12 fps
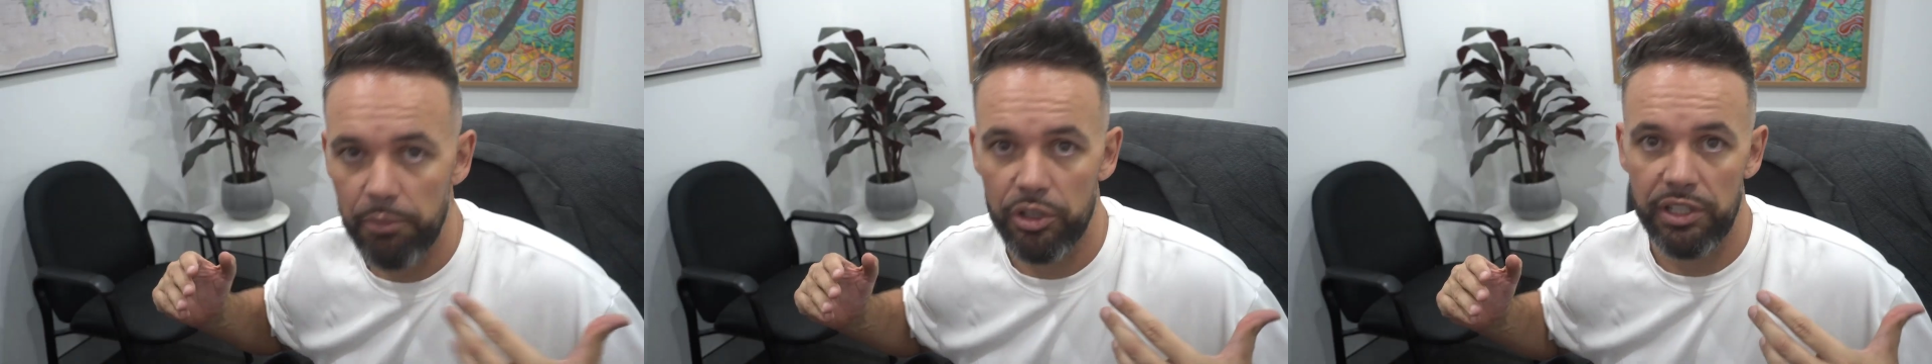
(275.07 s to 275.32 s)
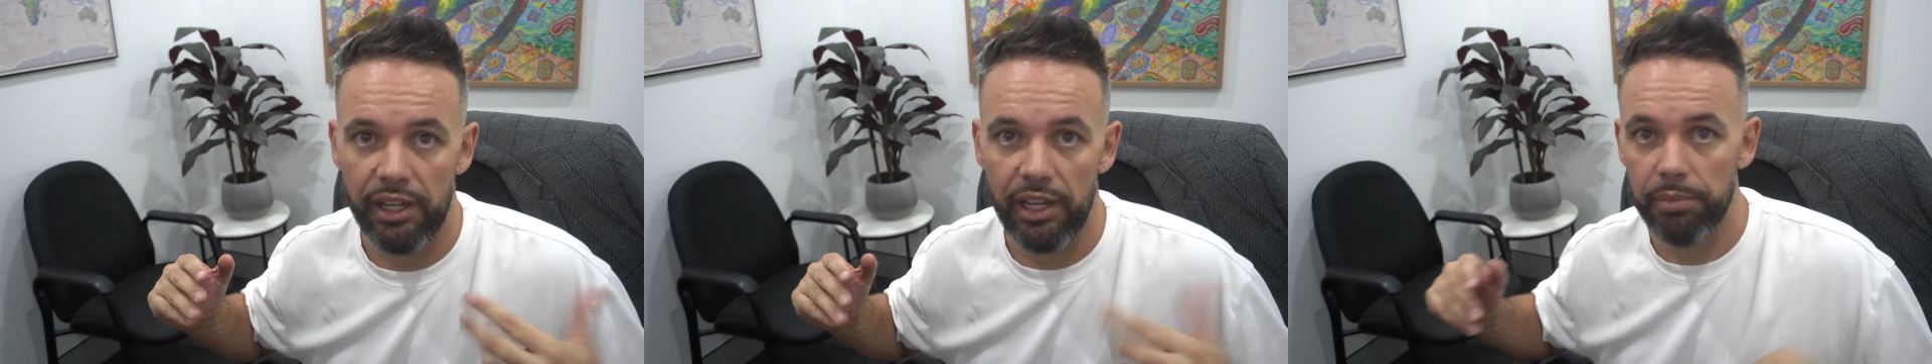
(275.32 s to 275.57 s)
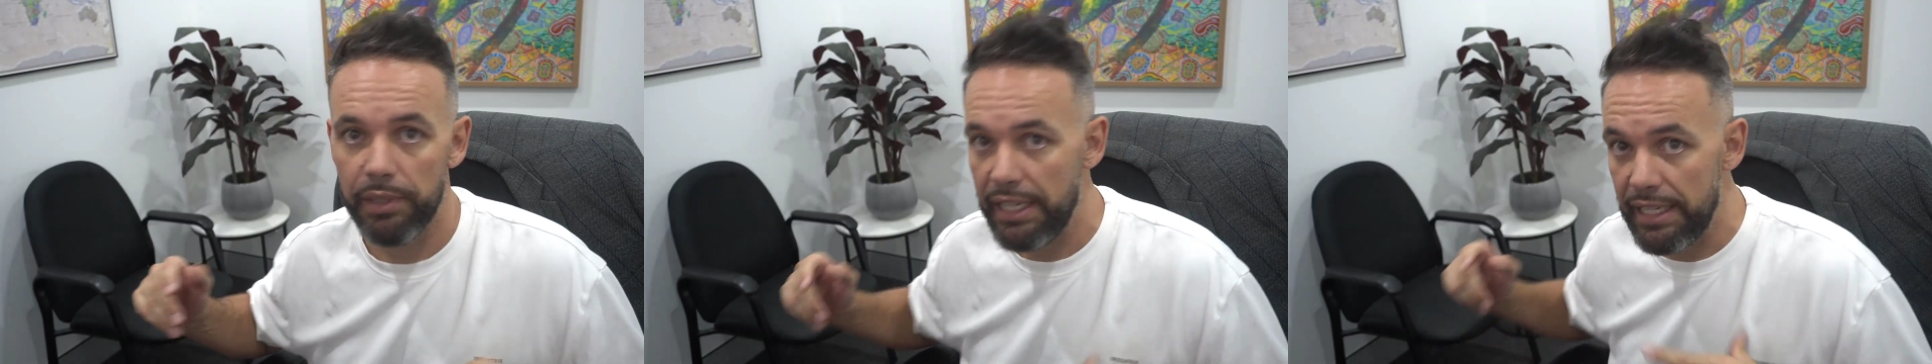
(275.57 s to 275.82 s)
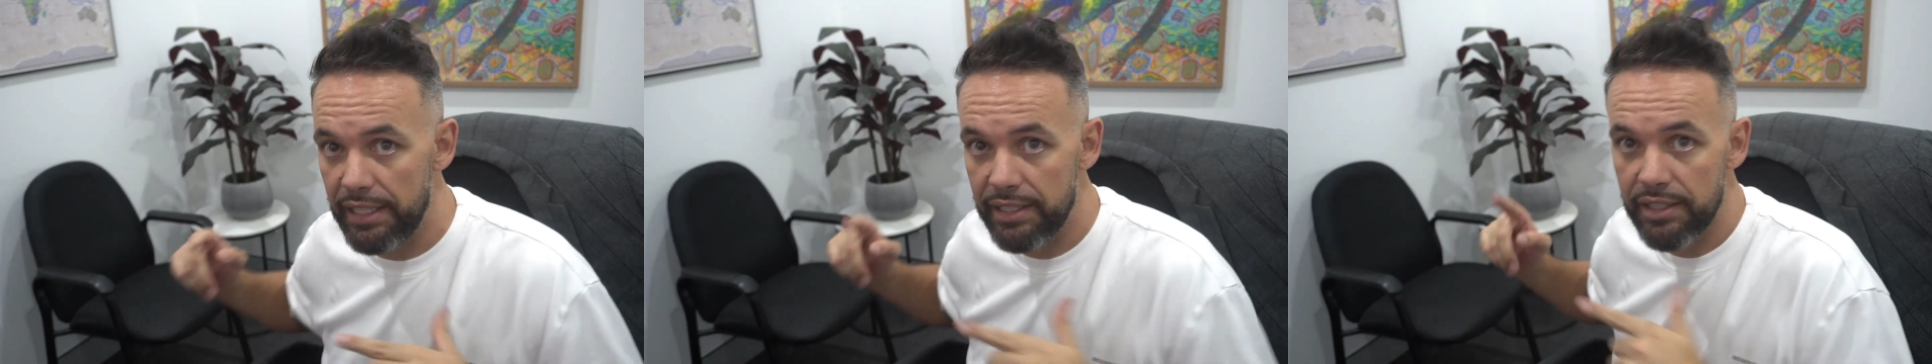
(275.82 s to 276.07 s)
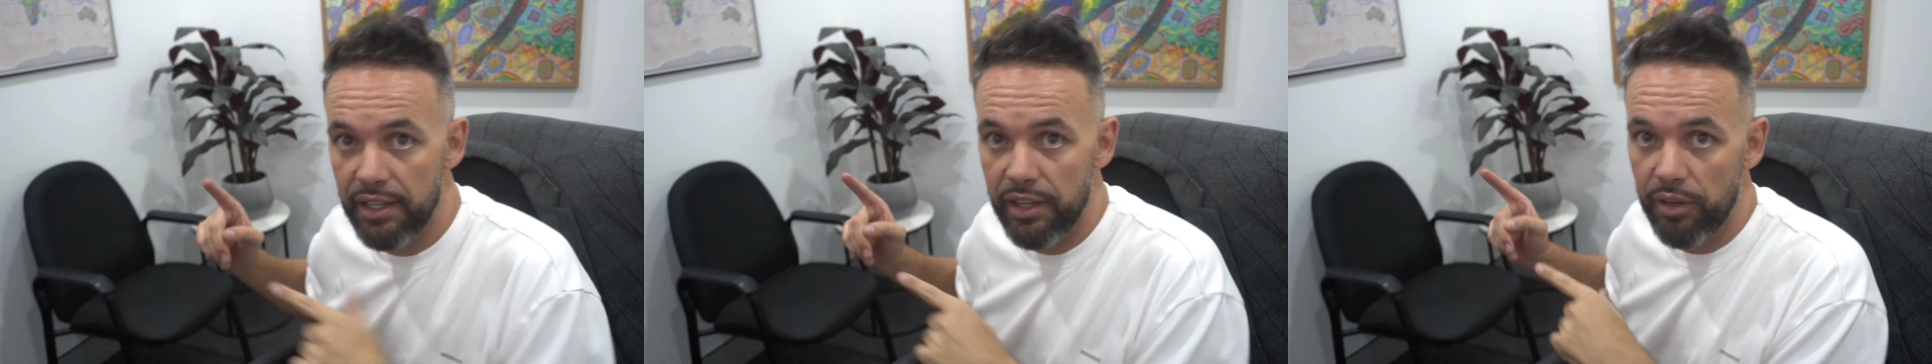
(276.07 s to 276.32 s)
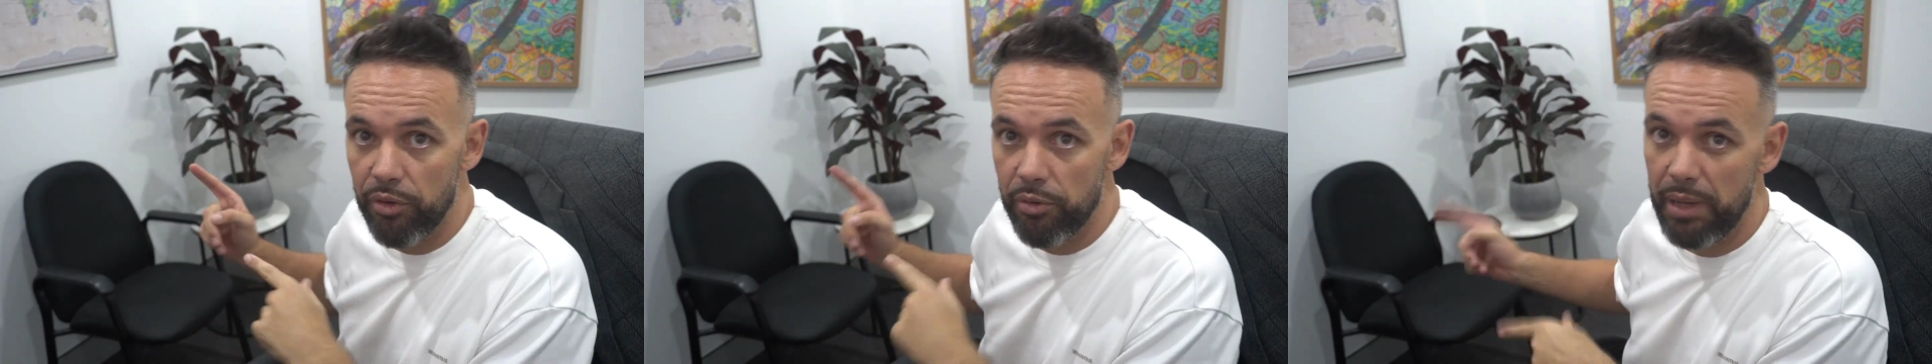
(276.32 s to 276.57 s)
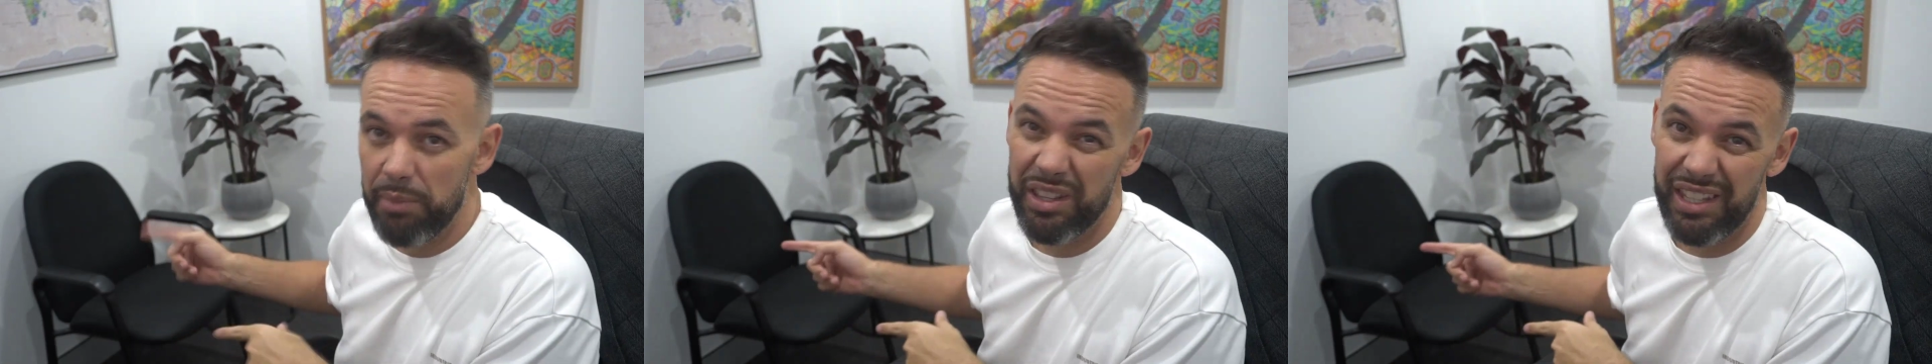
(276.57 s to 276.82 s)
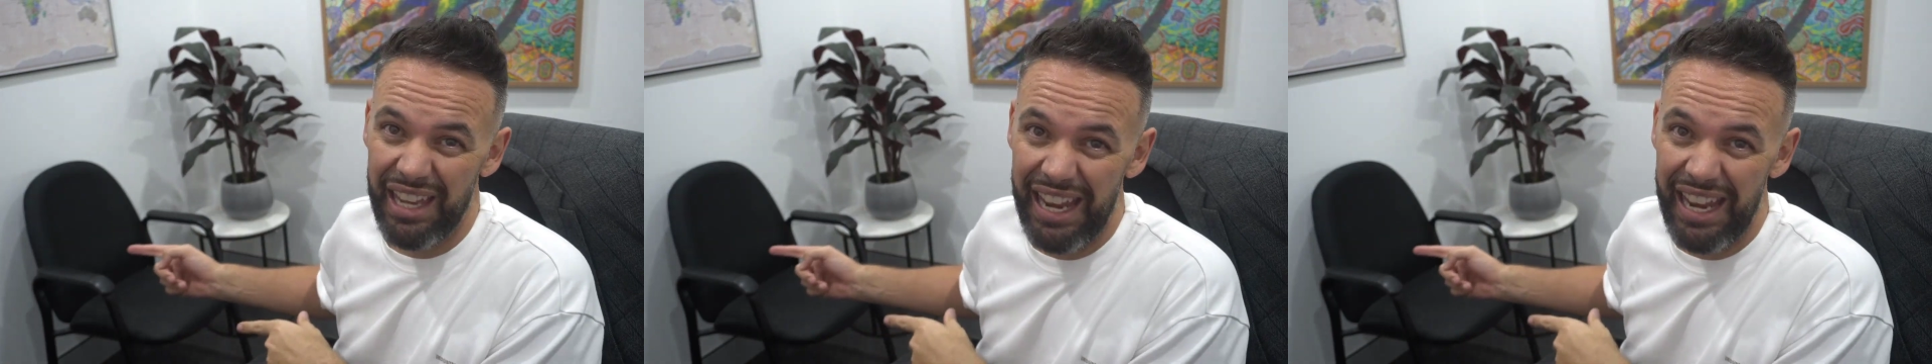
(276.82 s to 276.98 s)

setup, is remember the